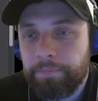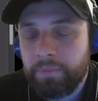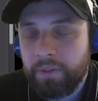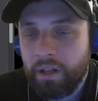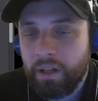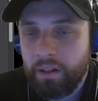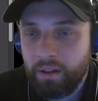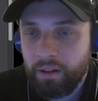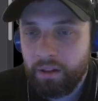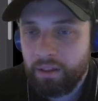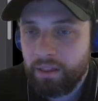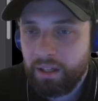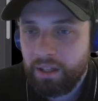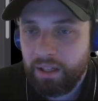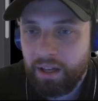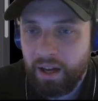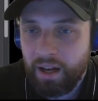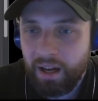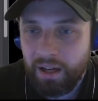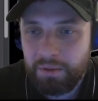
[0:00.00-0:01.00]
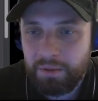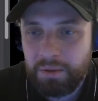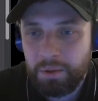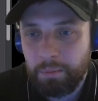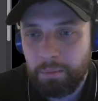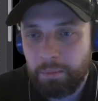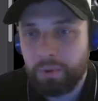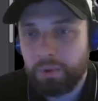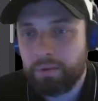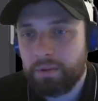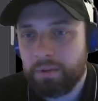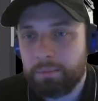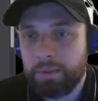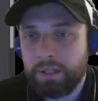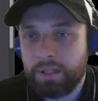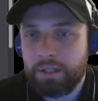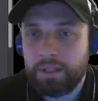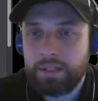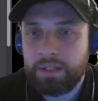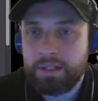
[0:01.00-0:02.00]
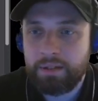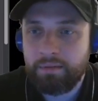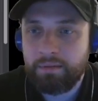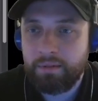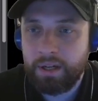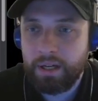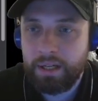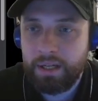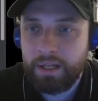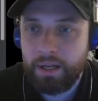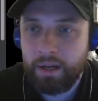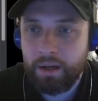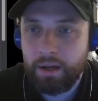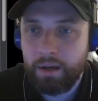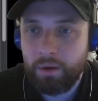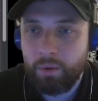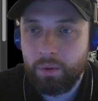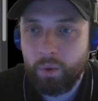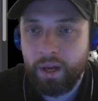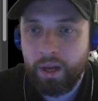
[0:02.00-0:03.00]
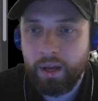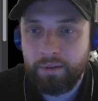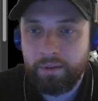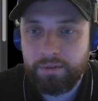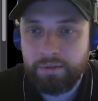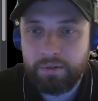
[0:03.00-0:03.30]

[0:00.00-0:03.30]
Let's think how to improve it, because right now we have two